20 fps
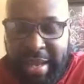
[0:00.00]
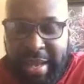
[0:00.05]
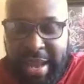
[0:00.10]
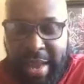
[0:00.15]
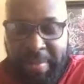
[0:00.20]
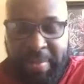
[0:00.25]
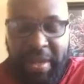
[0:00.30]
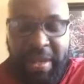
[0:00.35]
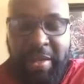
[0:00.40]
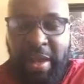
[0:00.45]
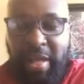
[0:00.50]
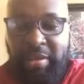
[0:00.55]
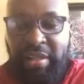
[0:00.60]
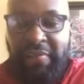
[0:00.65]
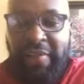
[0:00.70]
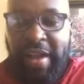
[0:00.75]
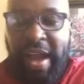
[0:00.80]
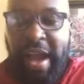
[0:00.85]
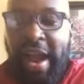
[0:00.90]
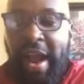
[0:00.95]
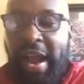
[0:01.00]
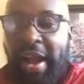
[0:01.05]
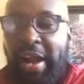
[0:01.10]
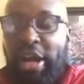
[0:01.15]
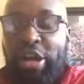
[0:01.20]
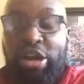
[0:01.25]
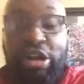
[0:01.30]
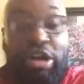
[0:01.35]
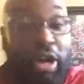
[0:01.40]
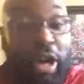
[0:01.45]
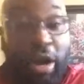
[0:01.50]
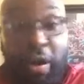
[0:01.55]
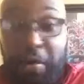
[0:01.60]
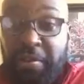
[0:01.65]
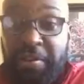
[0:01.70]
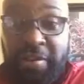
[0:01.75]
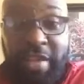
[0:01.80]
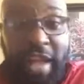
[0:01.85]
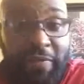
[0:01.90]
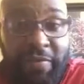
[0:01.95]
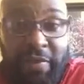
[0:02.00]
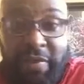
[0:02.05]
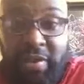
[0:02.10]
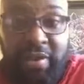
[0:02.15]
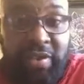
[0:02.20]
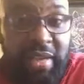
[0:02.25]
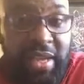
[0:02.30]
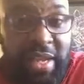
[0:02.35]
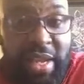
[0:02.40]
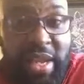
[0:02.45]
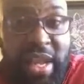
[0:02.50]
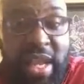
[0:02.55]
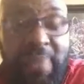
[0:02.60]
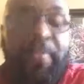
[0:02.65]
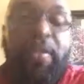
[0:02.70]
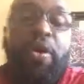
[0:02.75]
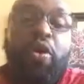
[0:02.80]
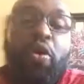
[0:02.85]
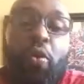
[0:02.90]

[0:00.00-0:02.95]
and because of our low self-esteem,